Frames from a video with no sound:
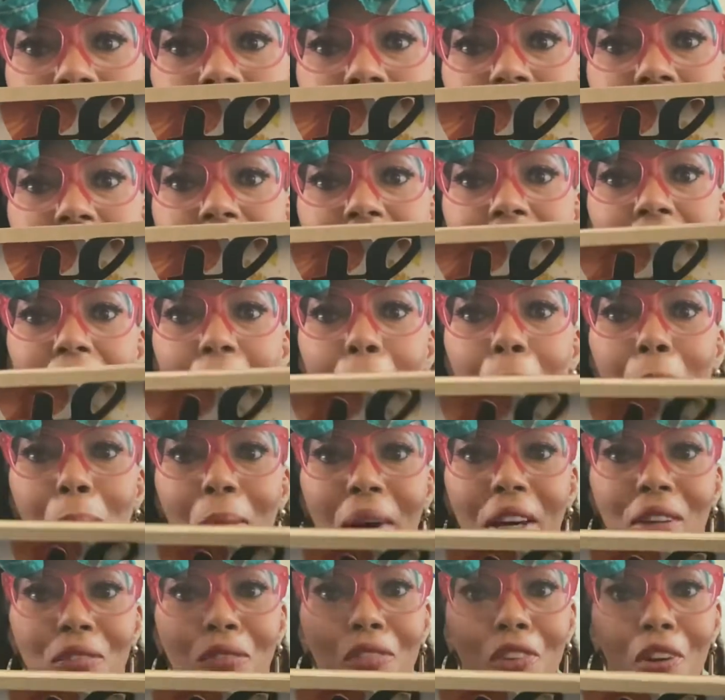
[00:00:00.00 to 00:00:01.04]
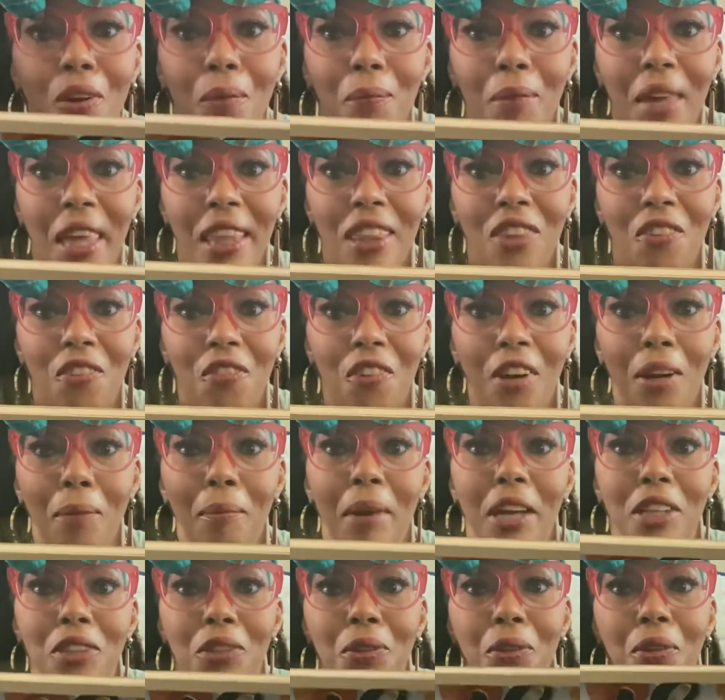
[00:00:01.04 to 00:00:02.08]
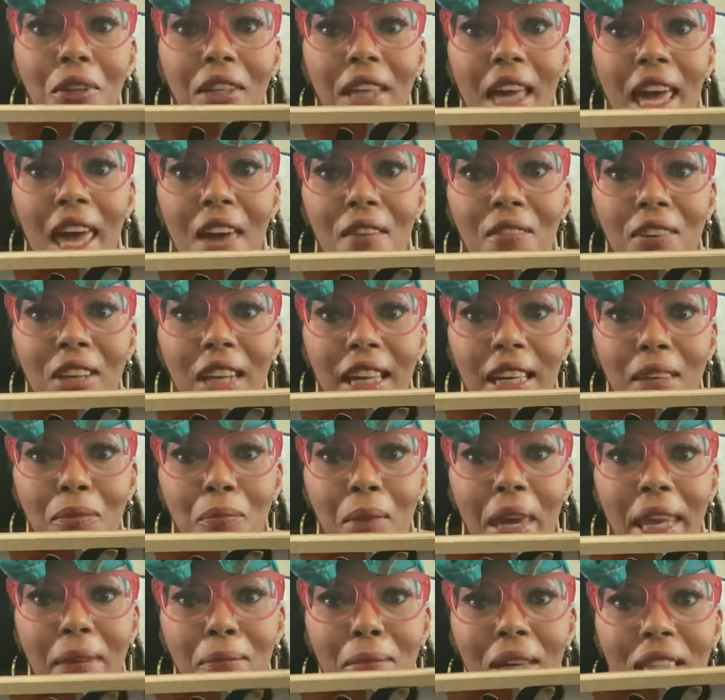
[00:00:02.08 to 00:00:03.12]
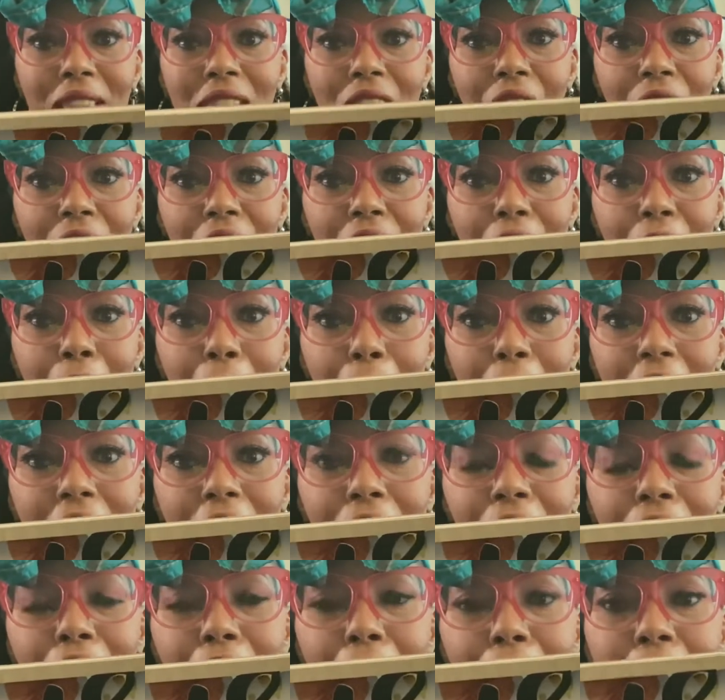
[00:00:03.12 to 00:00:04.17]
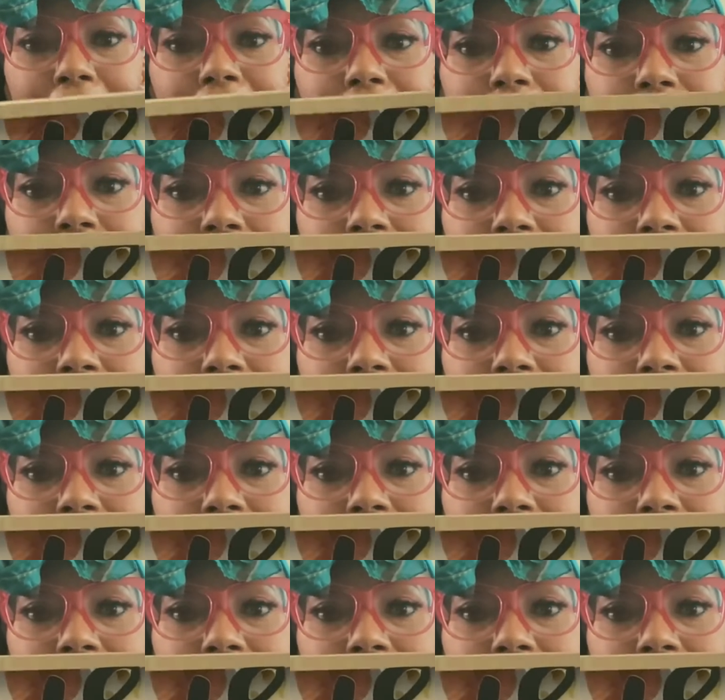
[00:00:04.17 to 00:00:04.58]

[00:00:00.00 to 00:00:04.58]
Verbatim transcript: the um, mud room at the front of my door I have like made myself a little mud room it's really